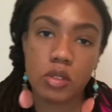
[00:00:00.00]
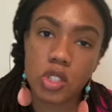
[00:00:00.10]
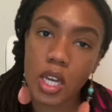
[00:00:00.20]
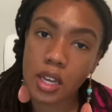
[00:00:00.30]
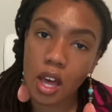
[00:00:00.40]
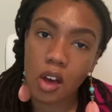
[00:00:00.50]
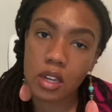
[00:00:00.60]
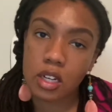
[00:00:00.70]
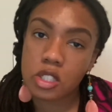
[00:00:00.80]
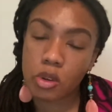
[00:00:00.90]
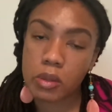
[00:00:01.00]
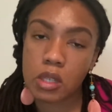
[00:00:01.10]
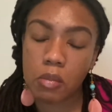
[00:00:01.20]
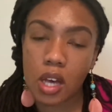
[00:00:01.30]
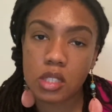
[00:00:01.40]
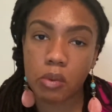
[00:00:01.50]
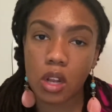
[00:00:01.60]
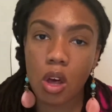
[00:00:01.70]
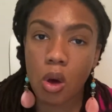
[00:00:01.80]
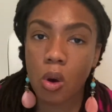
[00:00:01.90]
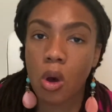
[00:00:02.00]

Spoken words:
So check it out in the description box below.